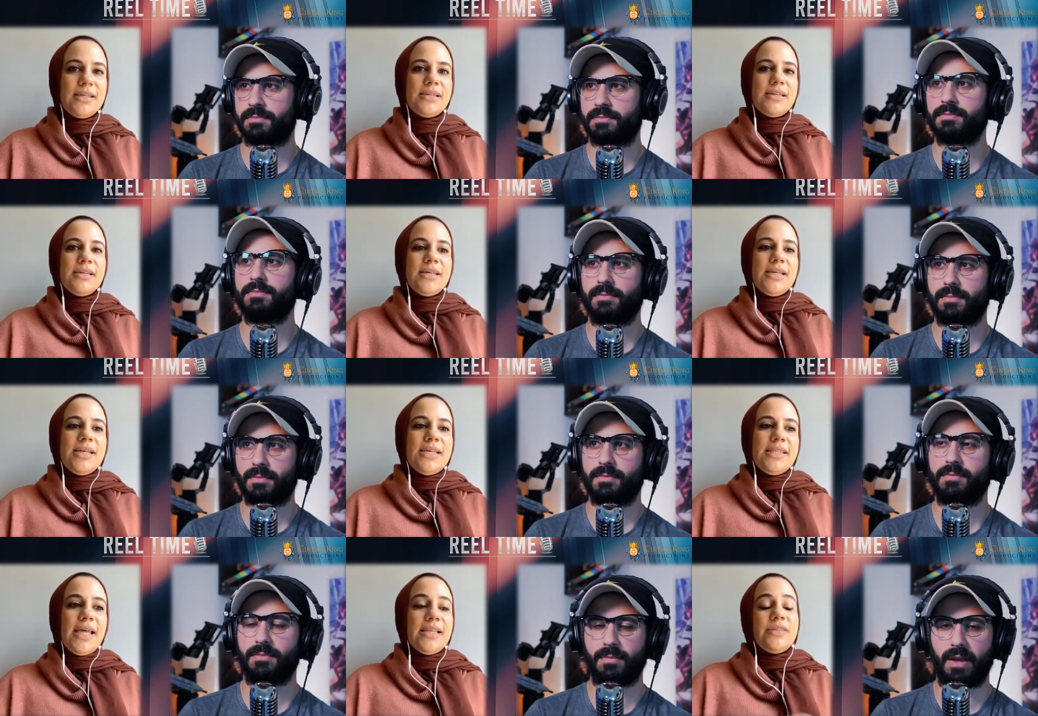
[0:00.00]
Speaker 1: And
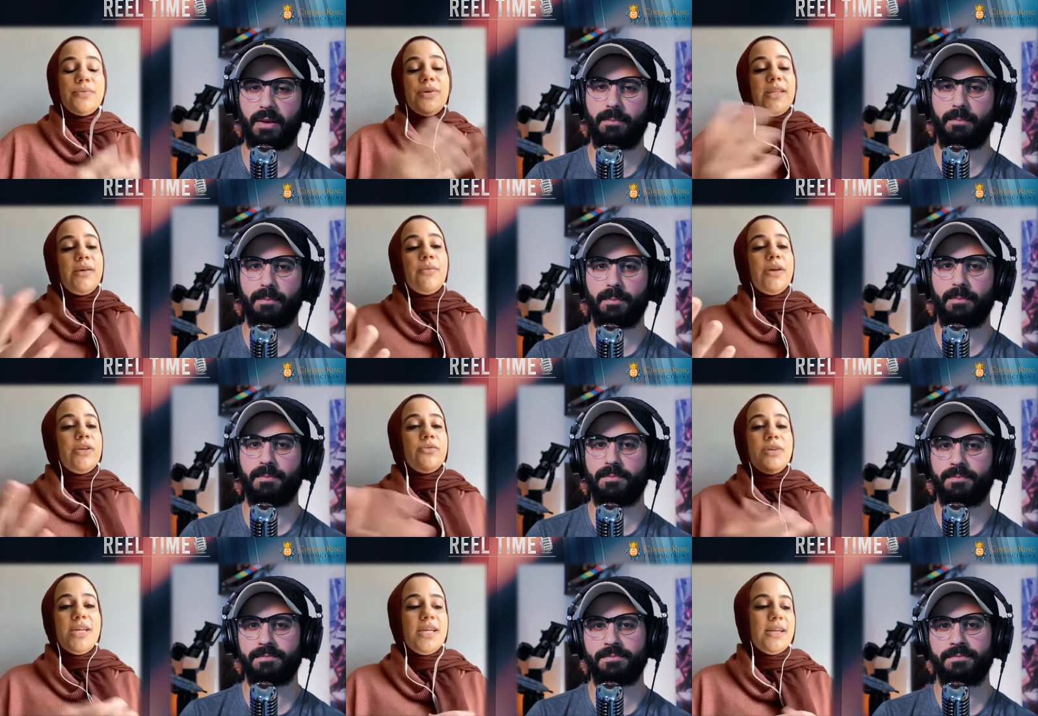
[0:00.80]
that's yeah. really what you
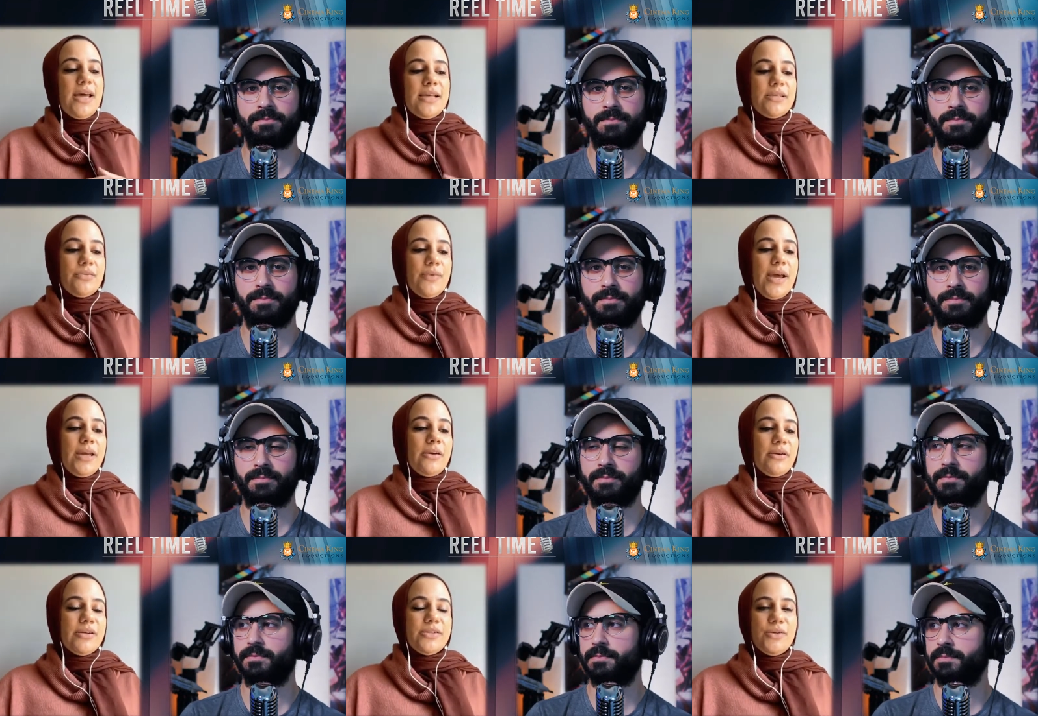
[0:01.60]
need as a
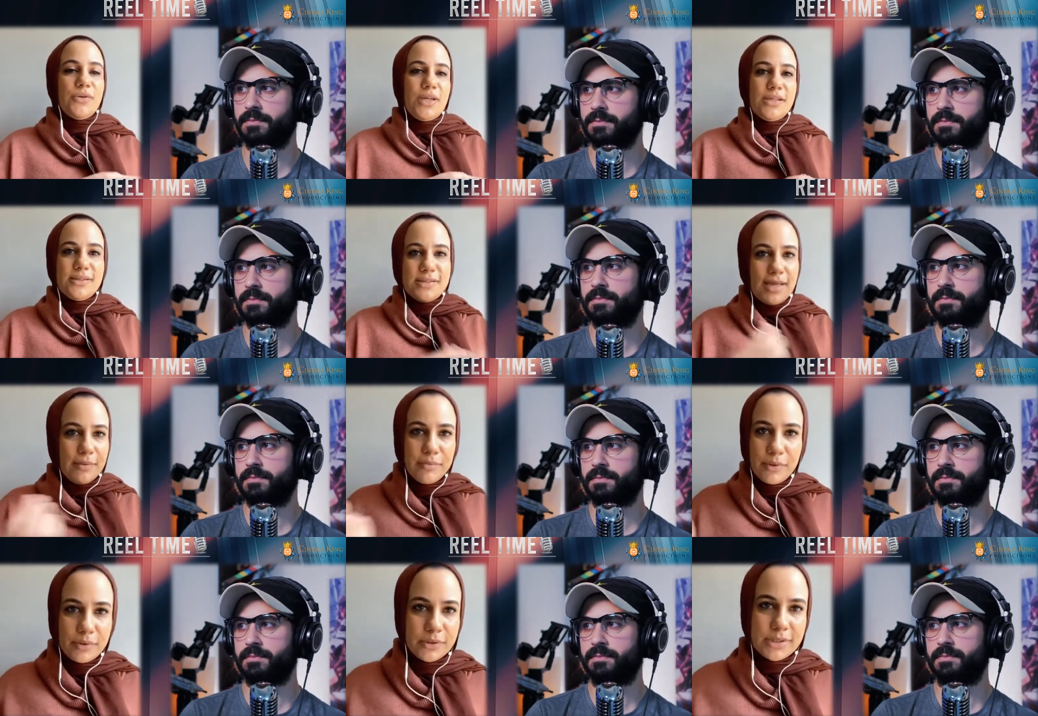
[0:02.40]
writer is you need
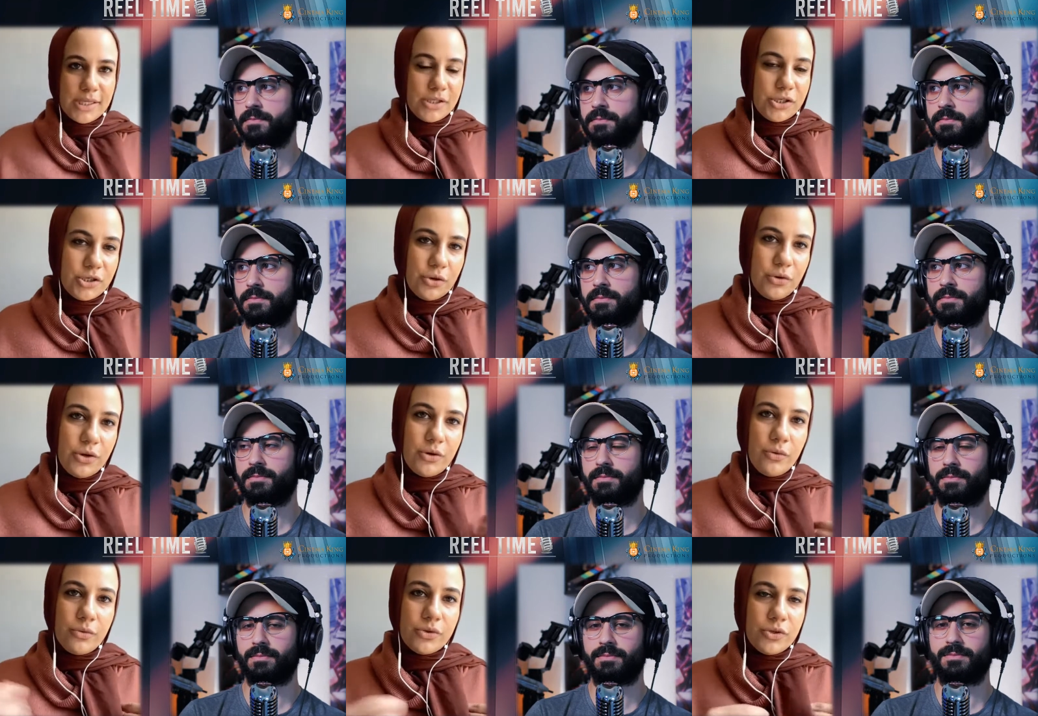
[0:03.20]
samples that show
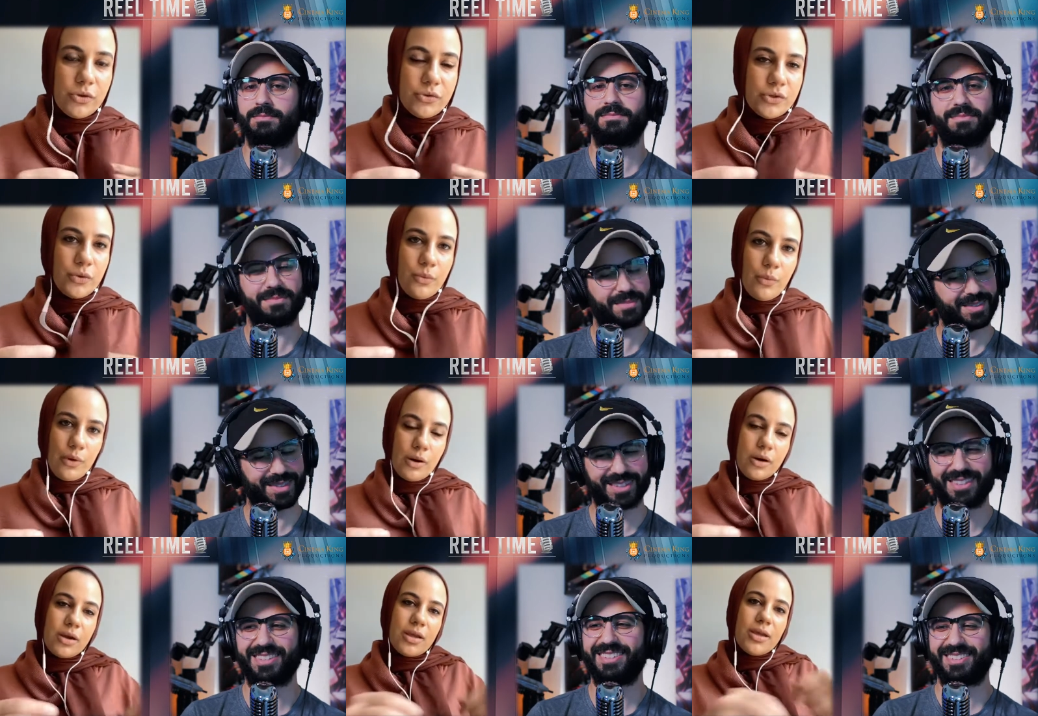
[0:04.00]
your shows your
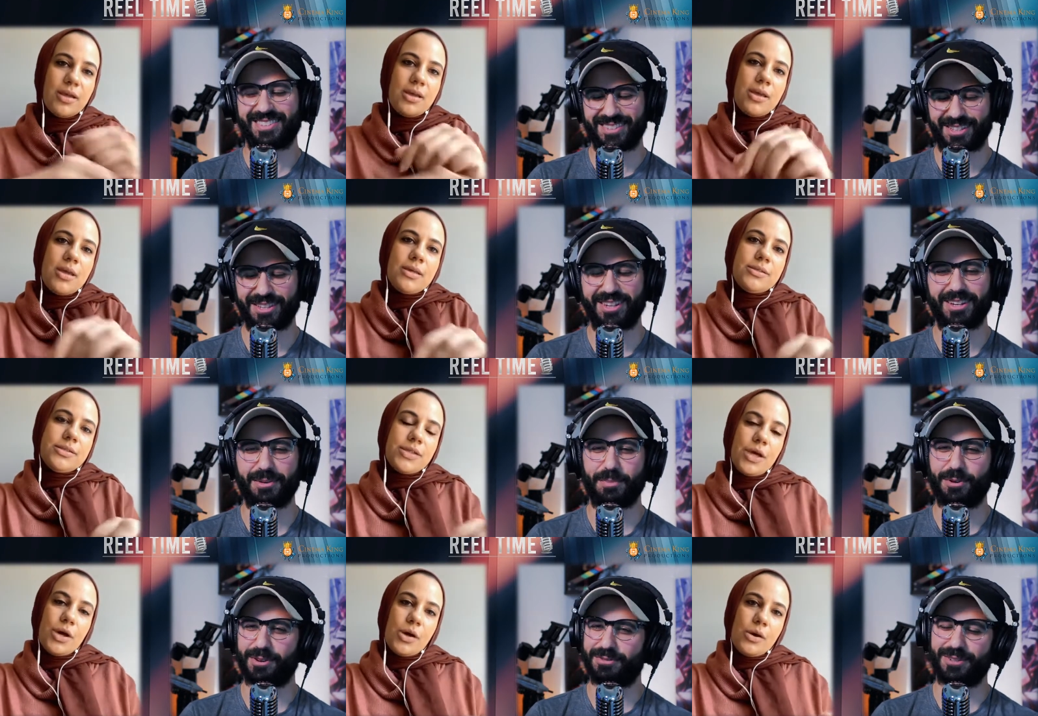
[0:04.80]
work. You need so,
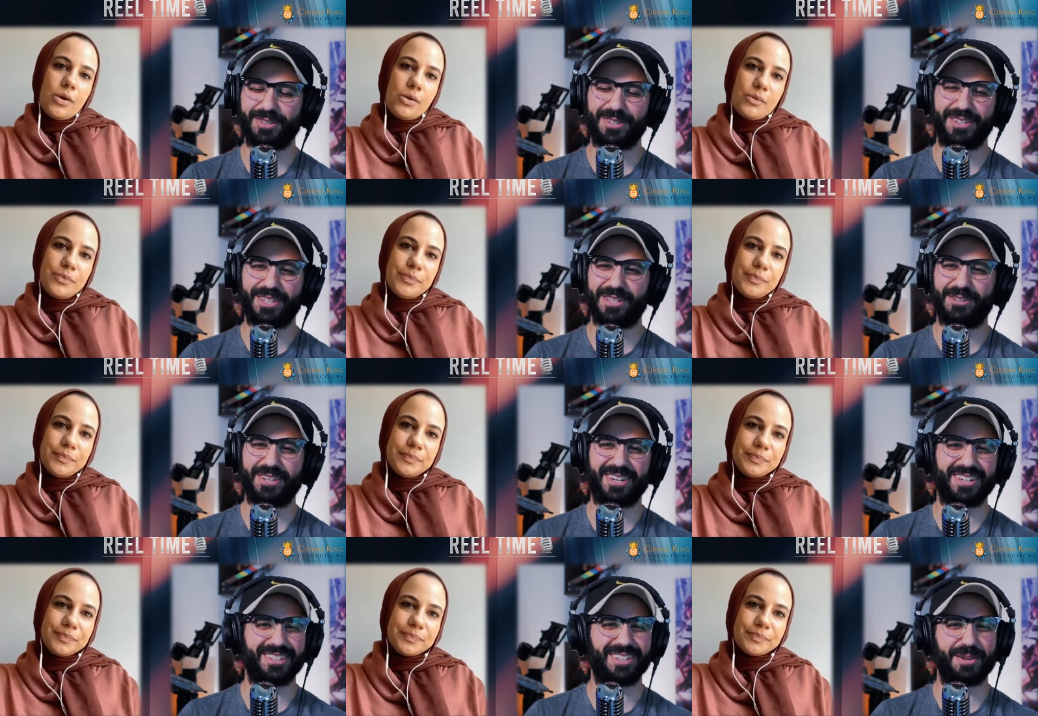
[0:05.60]
a
Speaker 2: portfolio.
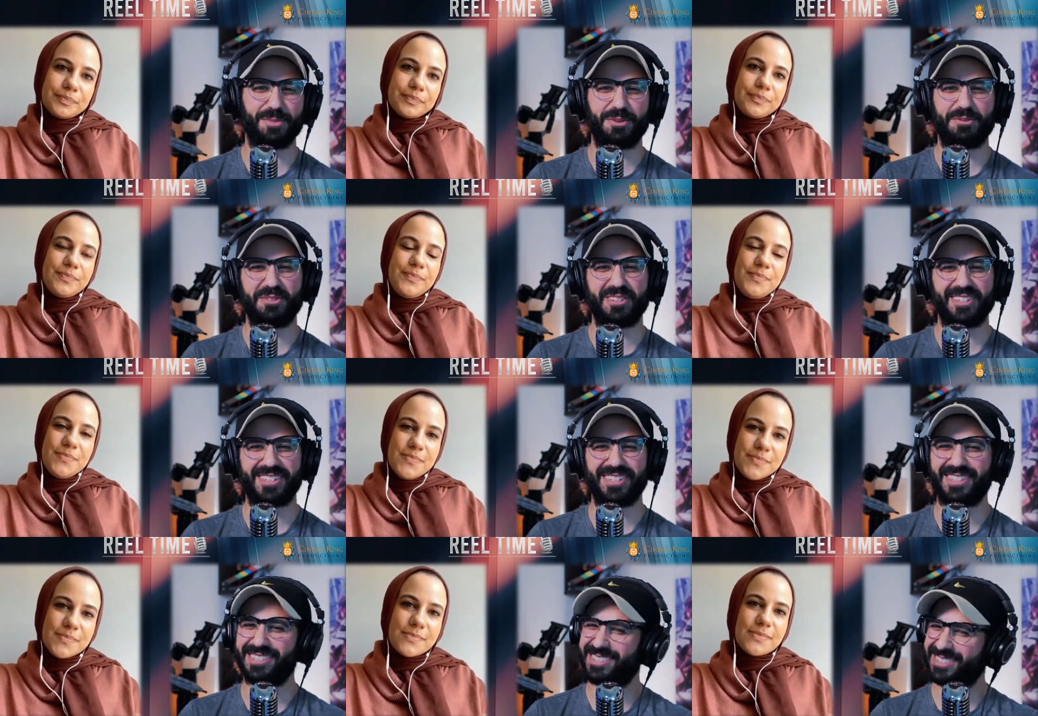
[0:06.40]
You need a demo
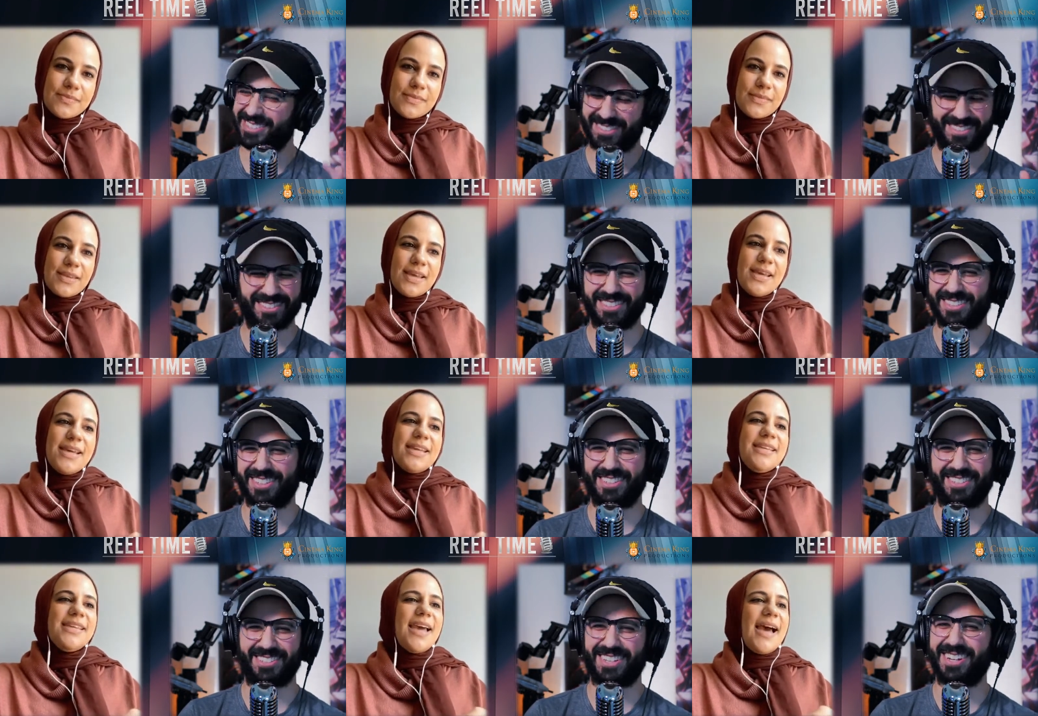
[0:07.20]
reel
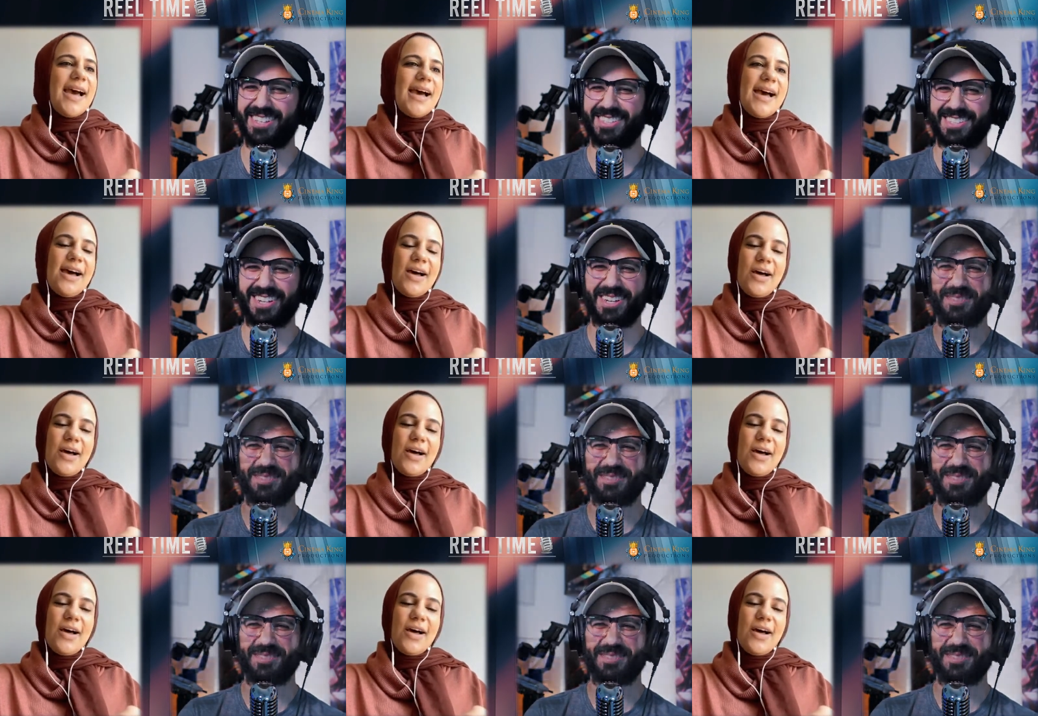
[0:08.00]
yeah